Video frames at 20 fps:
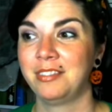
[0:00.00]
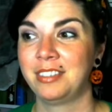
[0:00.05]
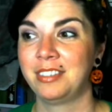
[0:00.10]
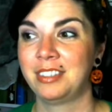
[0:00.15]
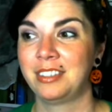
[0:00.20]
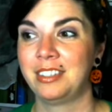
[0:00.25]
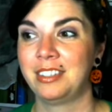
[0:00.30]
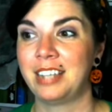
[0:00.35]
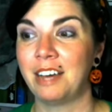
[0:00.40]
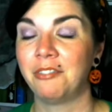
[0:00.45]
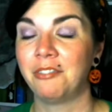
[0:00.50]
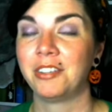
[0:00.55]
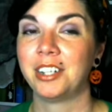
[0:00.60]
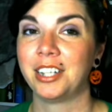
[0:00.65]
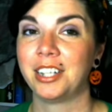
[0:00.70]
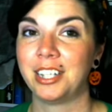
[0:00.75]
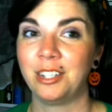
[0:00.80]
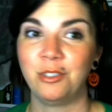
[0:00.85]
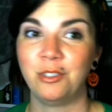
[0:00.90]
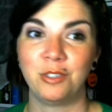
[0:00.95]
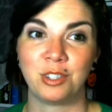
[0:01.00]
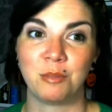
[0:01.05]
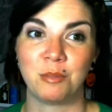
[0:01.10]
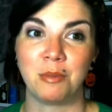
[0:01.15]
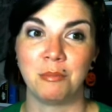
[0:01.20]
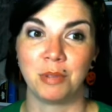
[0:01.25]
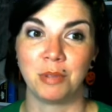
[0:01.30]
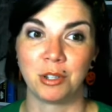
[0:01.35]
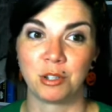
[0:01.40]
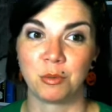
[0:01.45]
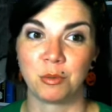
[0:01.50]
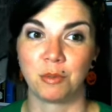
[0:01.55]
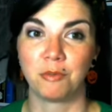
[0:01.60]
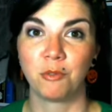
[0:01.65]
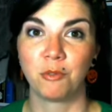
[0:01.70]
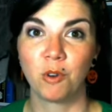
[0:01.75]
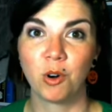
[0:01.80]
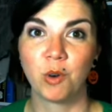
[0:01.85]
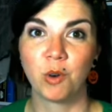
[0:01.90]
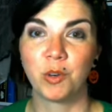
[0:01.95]
definitely used them in builds
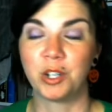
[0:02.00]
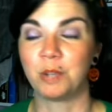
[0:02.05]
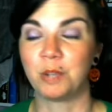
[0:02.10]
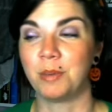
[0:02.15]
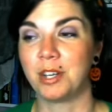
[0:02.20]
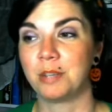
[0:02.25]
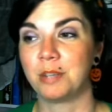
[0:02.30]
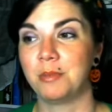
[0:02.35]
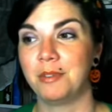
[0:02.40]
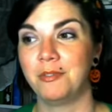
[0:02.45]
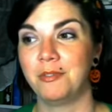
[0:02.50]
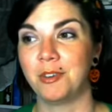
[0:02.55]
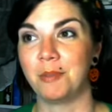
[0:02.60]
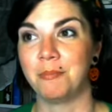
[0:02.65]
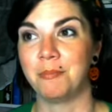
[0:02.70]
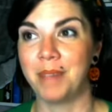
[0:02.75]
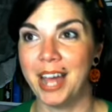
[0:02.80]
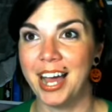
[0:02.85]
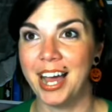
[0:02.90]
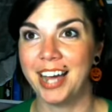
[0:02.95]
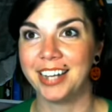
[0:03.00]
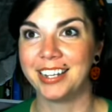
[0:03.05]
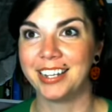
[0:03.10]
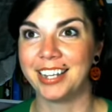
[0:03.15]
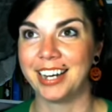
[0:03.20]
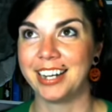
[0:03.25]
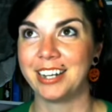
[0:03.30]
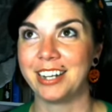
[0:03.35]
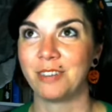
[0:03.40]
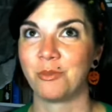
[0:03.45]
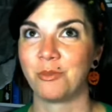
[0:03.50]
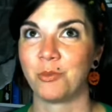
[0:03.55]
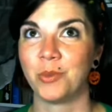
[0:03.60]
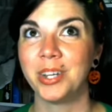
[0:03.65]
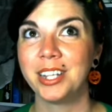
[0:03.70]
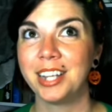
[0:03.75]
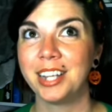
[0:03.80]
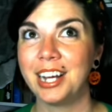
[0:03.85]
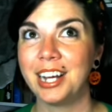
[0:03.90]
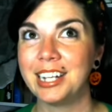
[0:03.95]
before, which makes me feel bad that I didn't
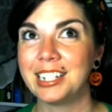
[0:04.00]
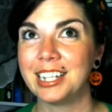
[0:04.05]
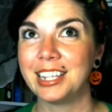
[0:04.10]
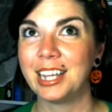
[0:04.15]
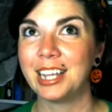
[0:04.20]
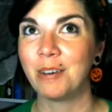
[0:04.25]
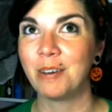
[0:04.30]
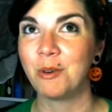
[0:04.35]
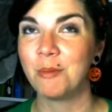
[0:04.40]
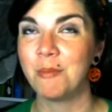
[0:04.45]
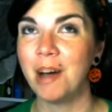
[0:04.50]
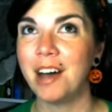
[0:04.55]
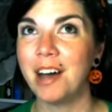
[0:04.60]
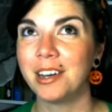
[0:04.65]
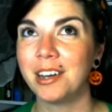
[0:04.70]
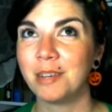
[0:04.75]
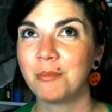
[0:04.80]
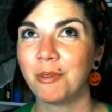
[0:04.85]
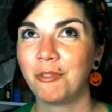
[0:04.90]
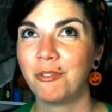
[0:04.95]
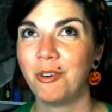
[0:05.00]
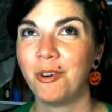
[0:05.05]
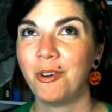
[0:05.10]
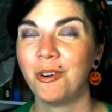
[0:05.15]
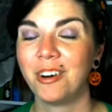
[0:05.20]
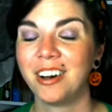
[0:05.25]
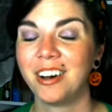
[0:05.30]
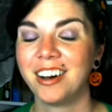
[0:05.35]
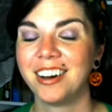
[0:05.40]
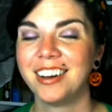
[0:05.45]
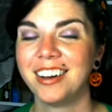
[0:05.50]
realize that they were modded before.